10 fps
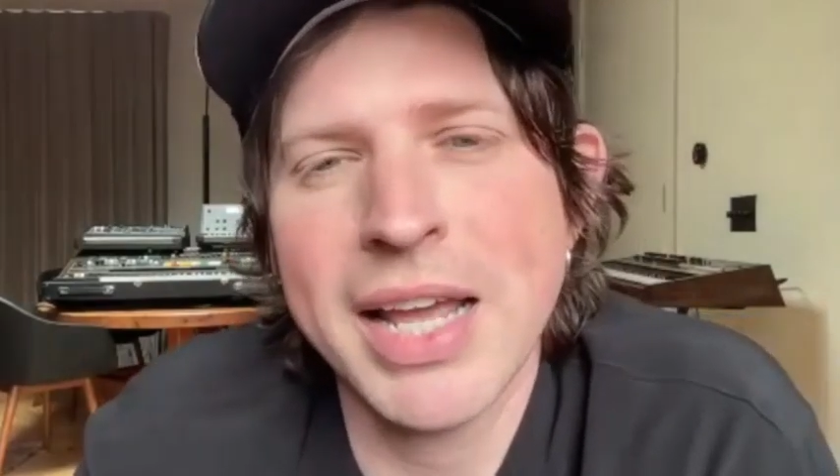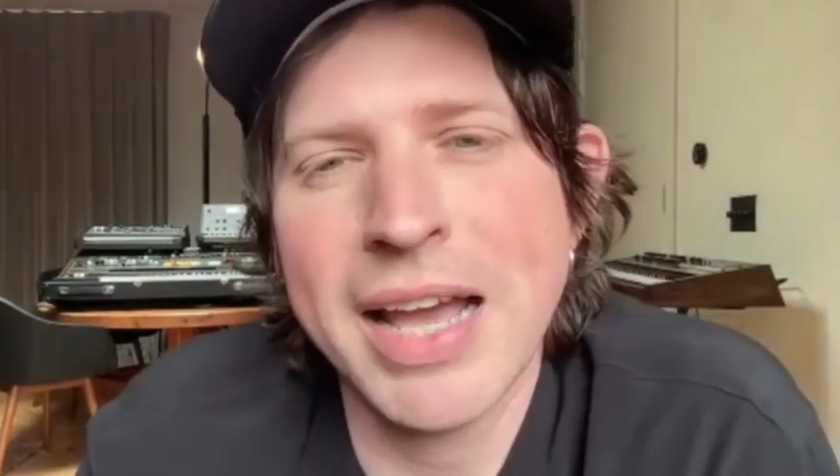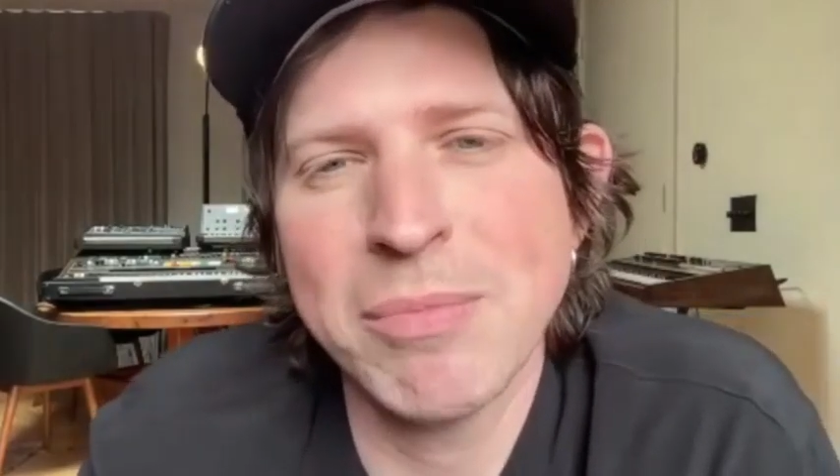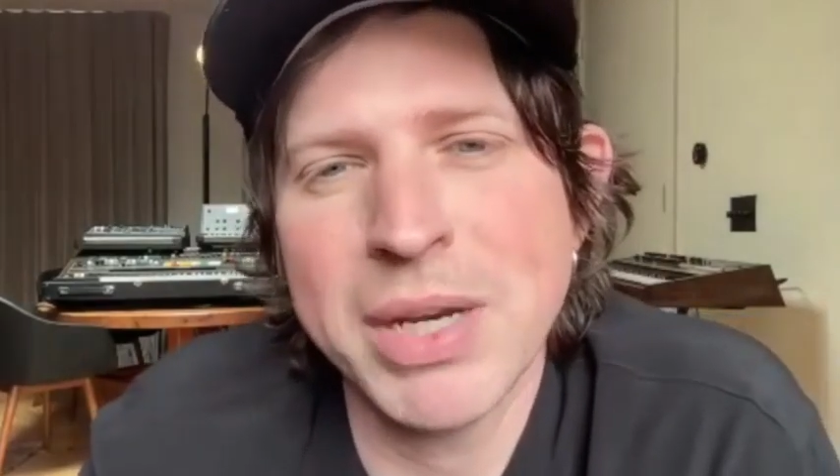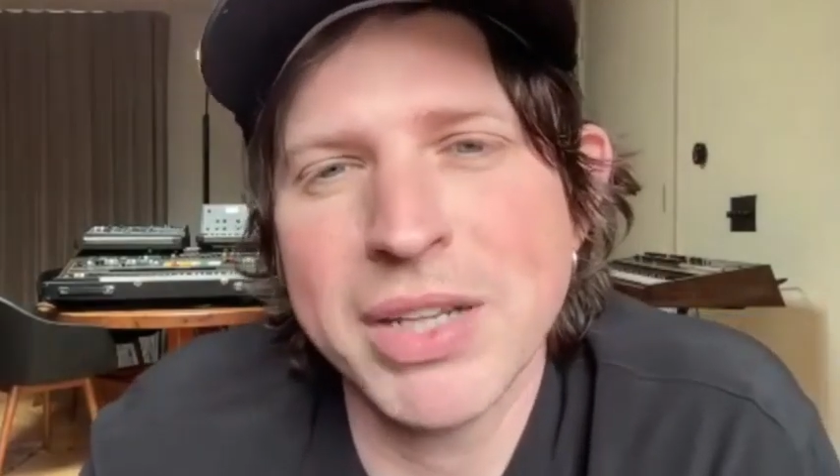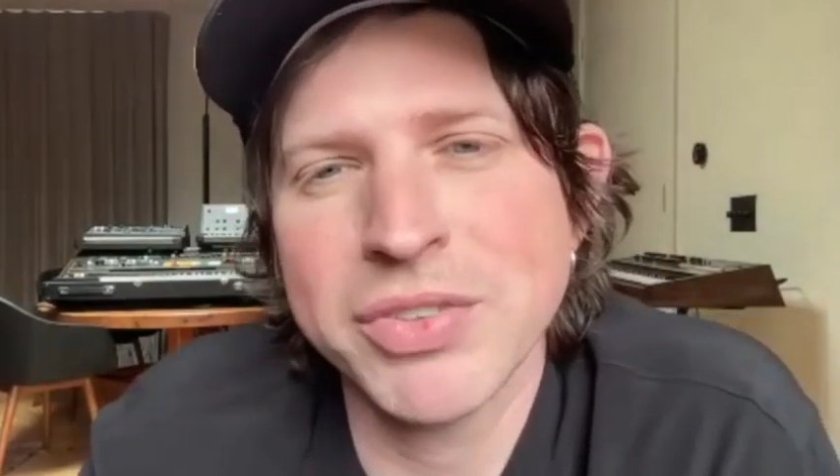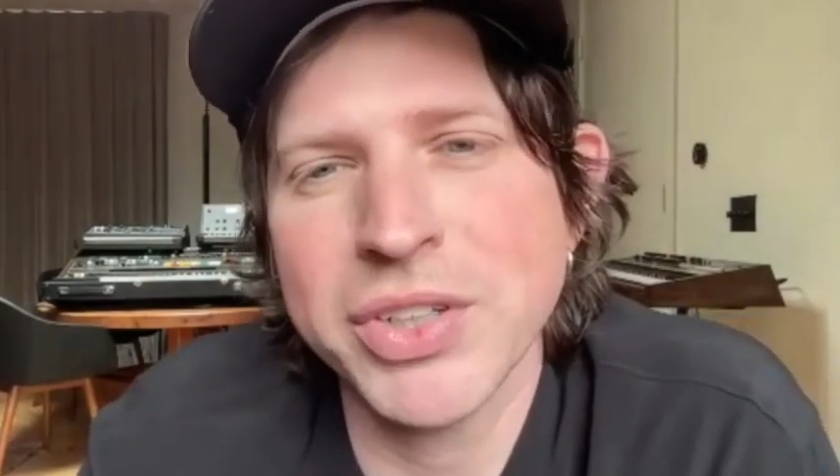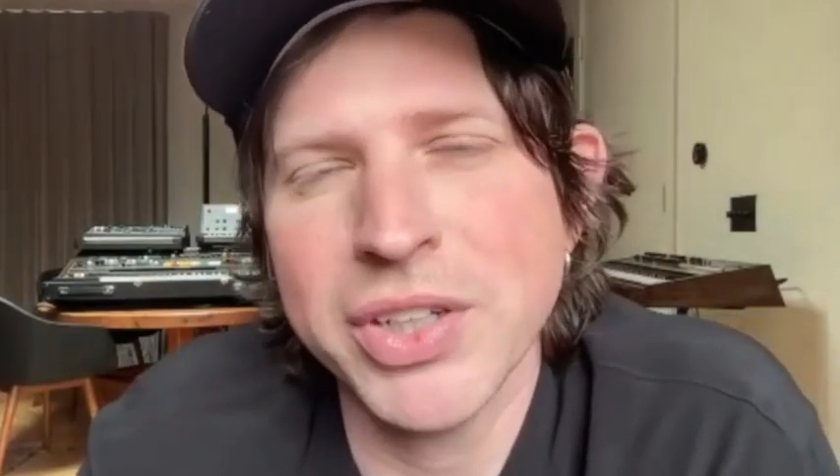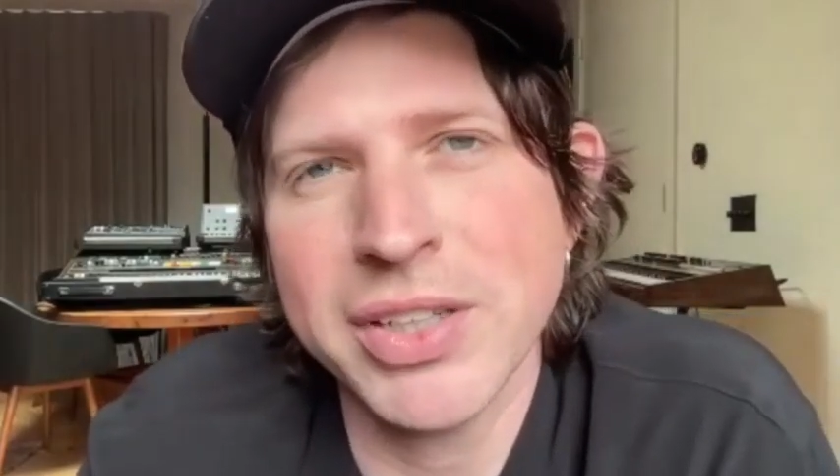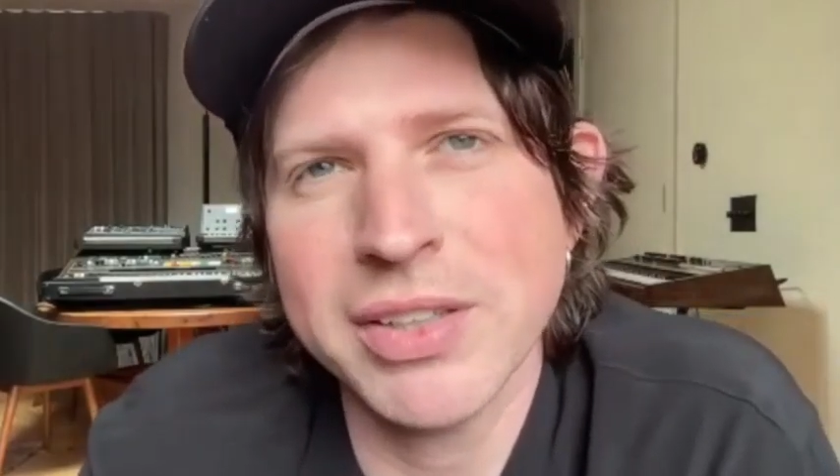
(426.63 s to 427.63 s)
have been as
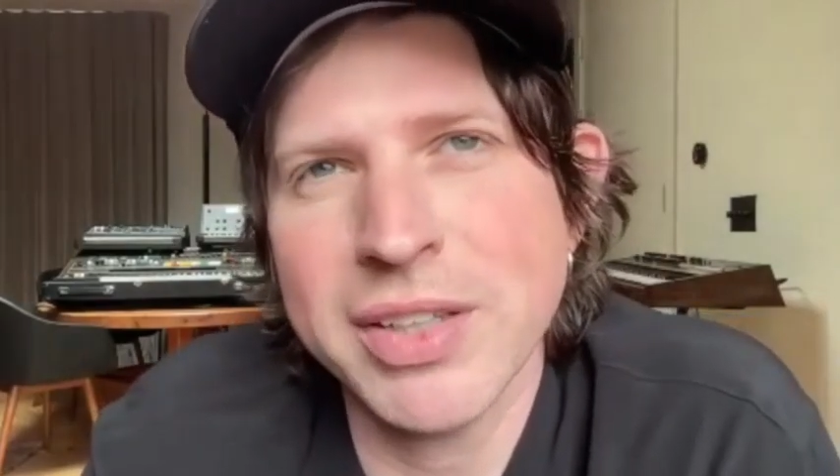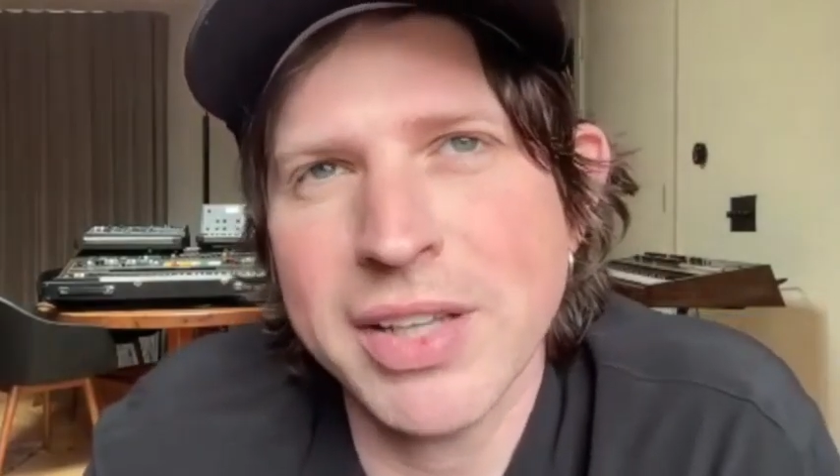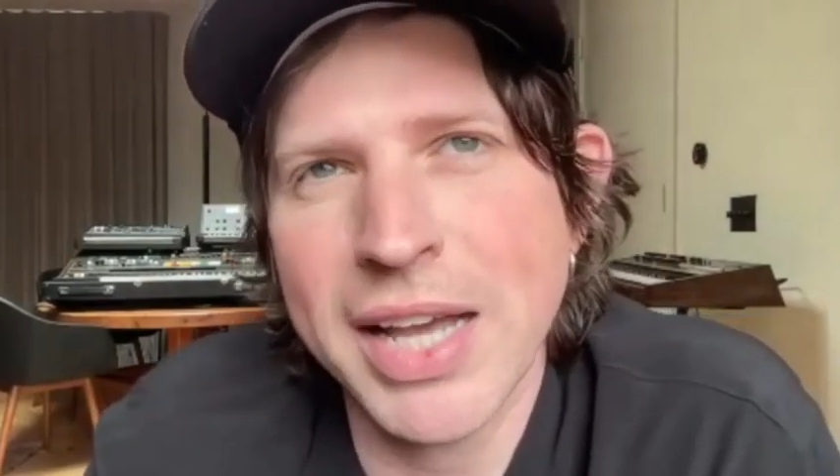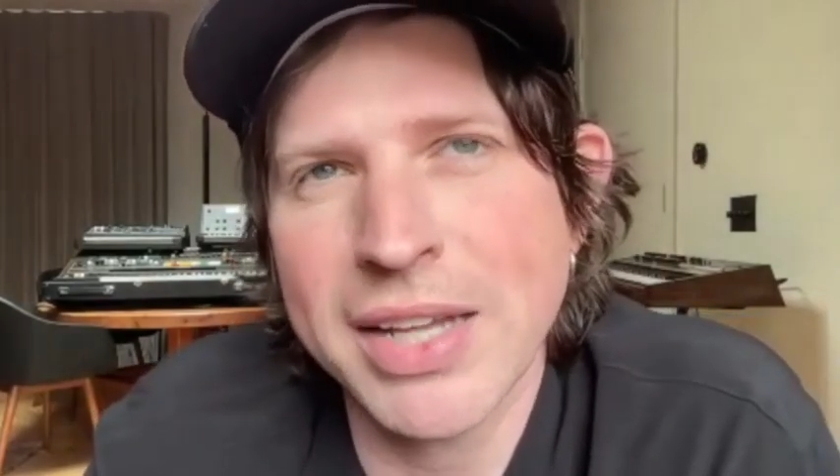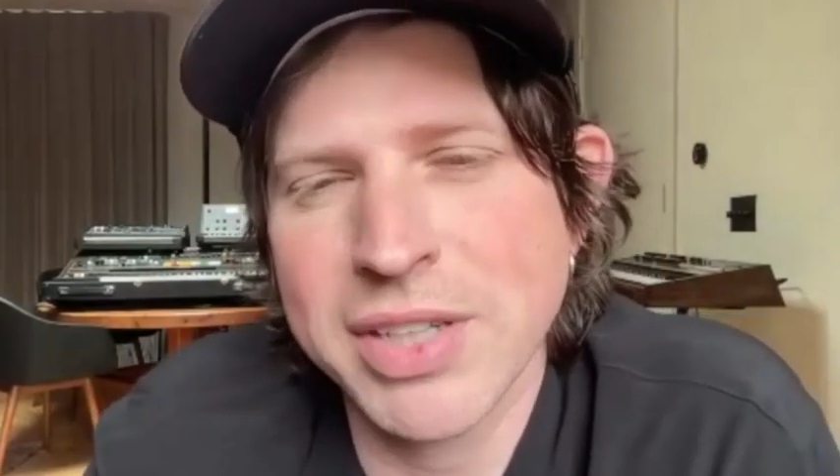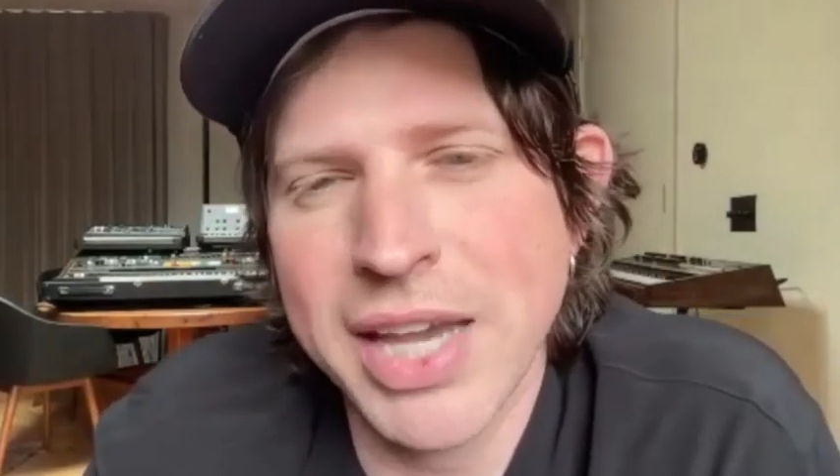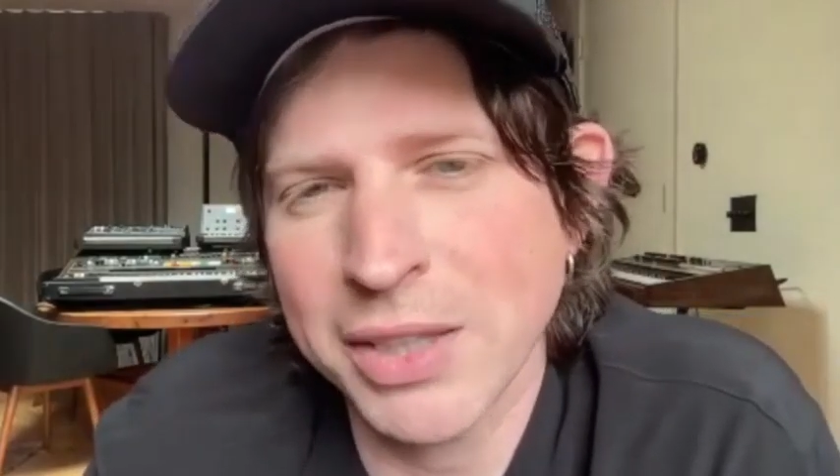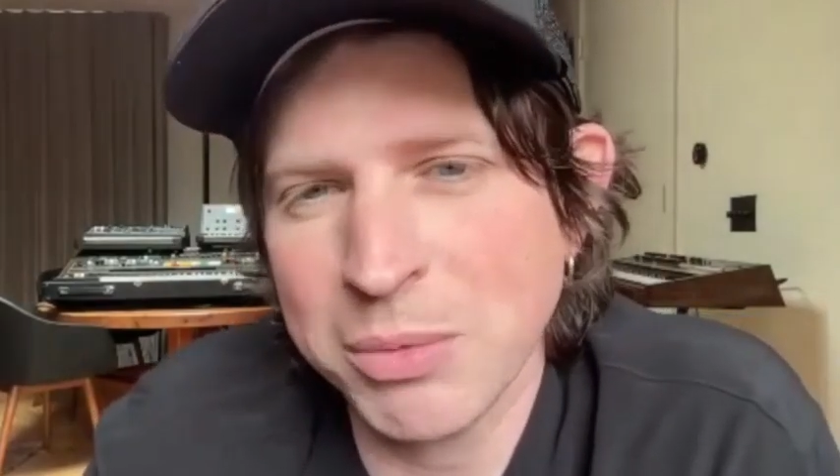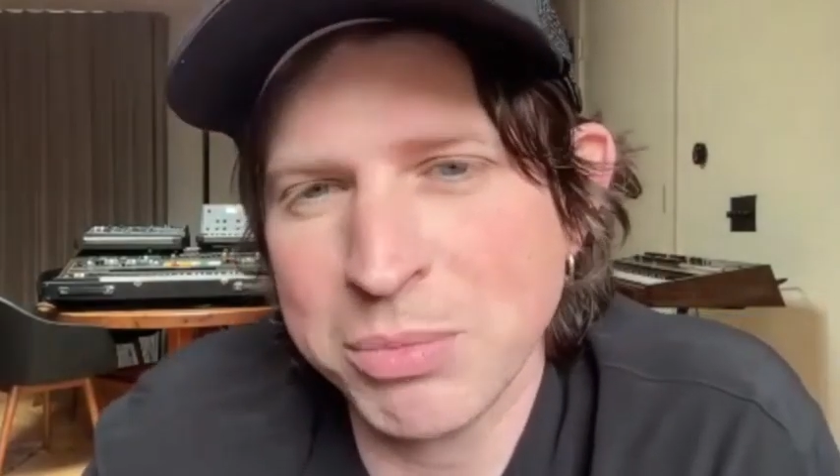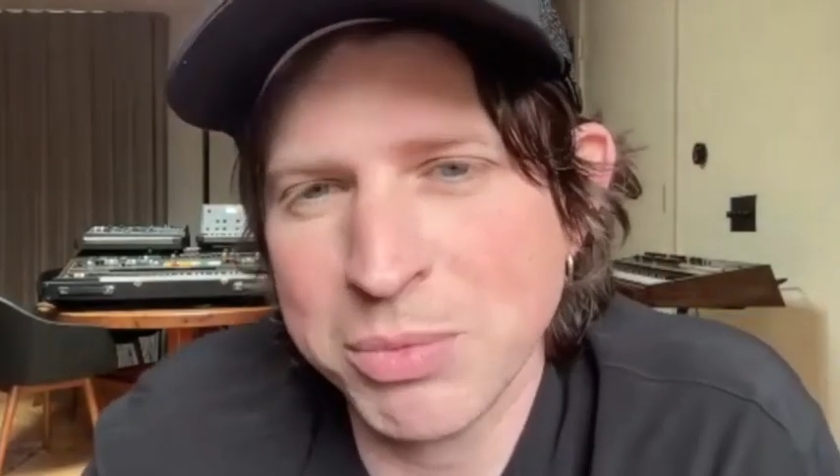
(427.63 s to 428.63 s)
good as
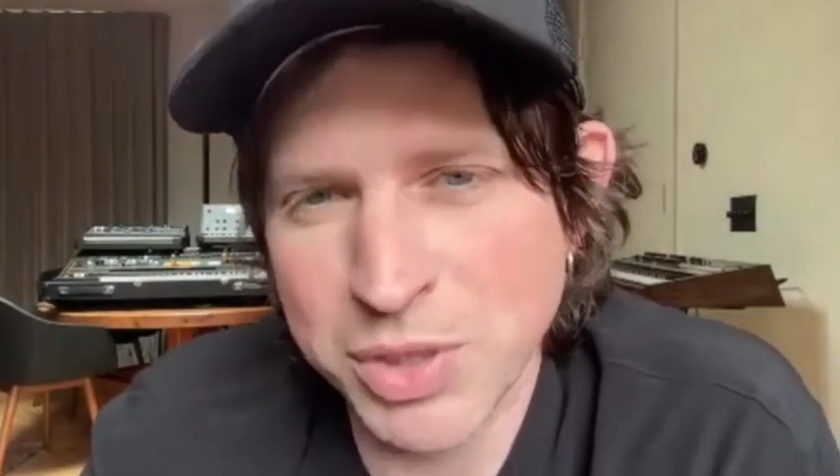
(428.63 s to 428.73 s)
Caleb,